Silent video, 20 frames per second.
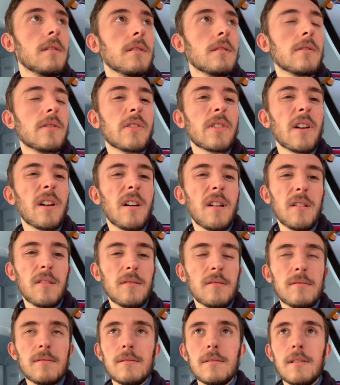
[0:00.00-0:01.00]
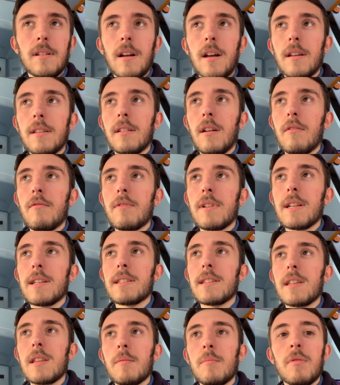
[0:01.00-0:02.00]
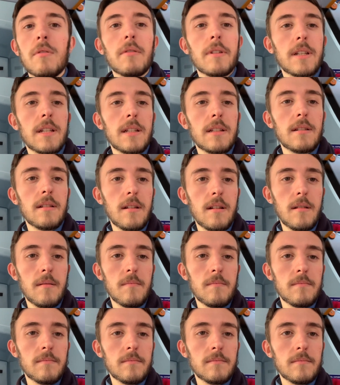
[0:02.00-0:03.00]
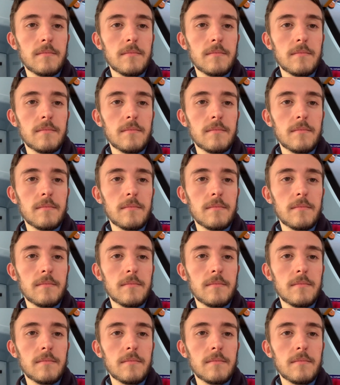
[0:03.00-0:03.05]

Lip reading: so I don't really see the point in,